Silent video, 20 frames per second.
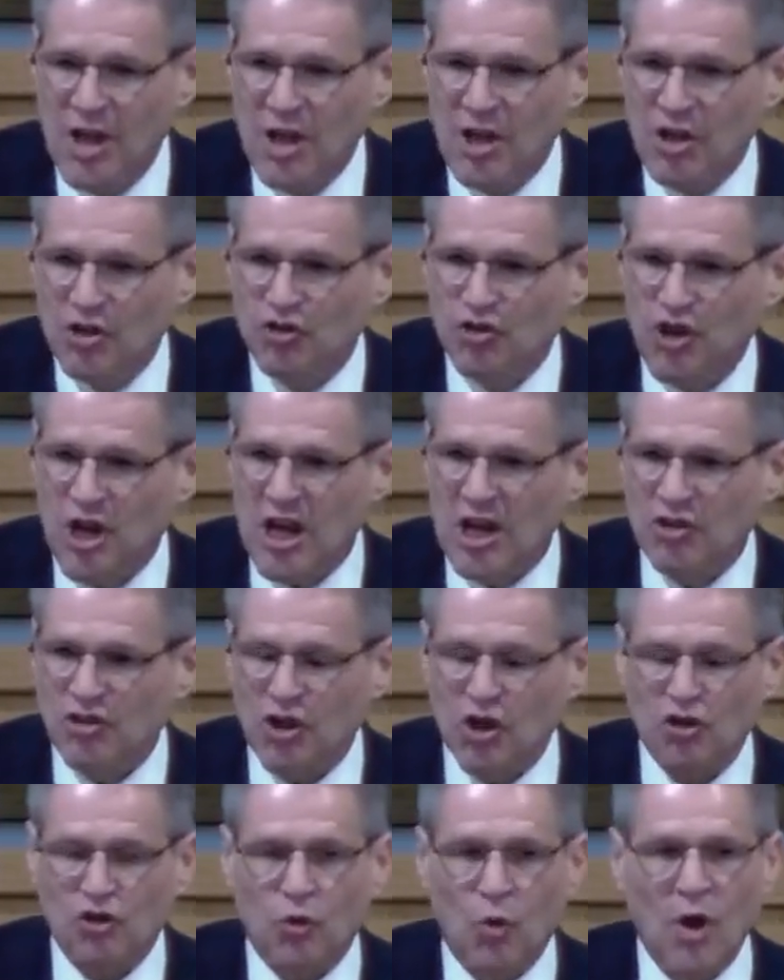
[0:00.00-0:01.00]

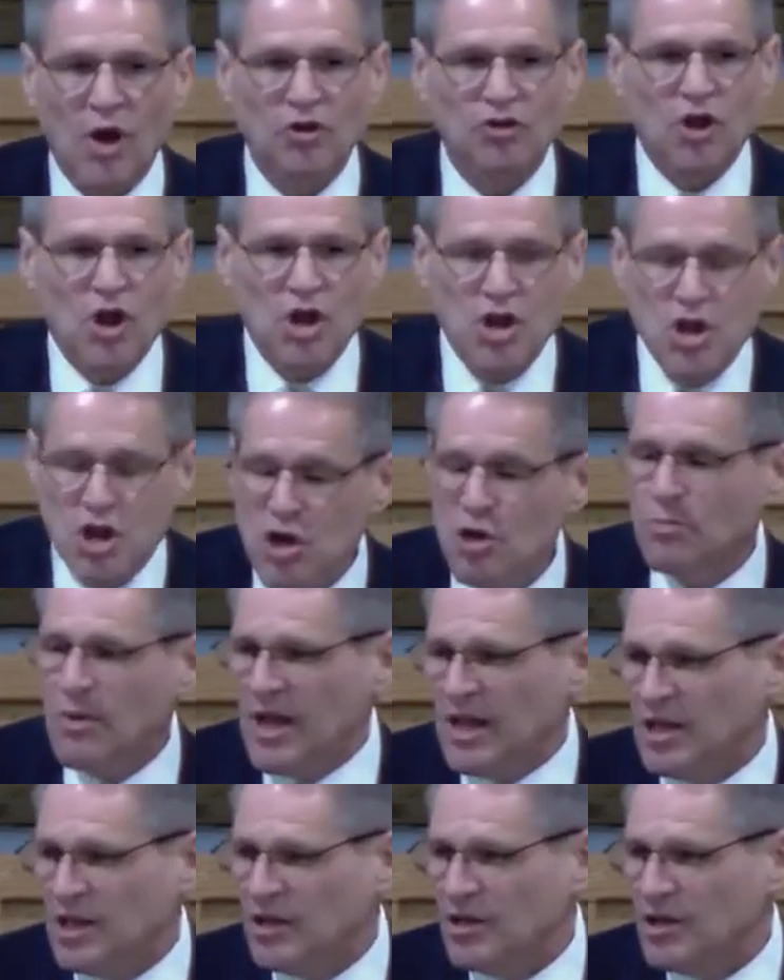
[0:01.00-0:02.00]
Jesus was human,
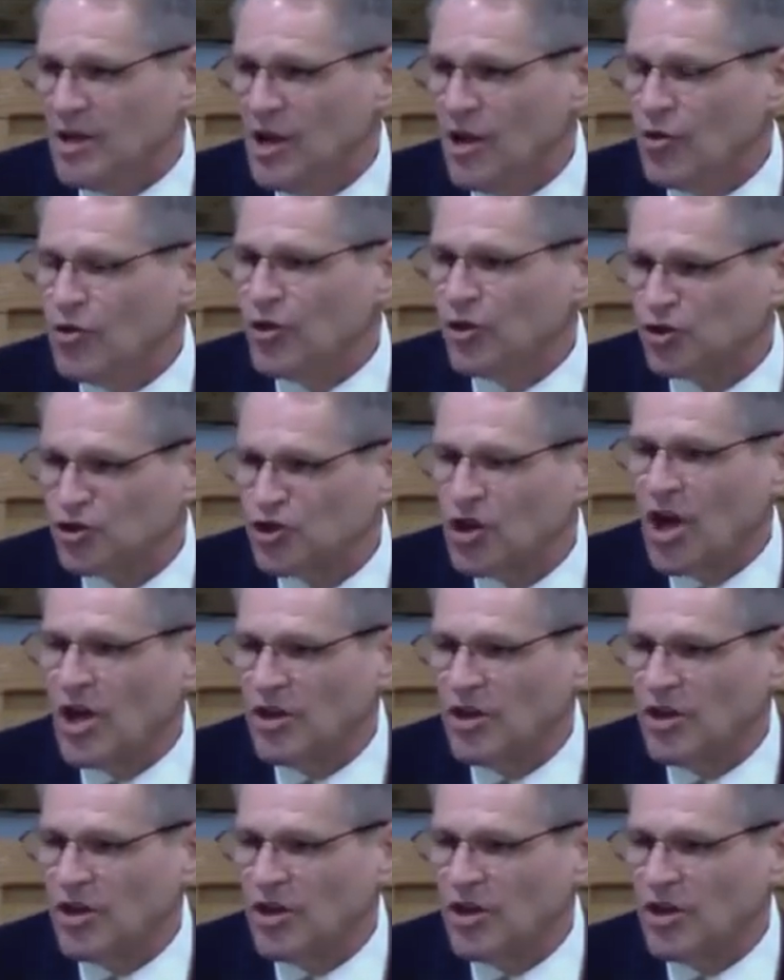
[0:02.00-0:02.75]
the son of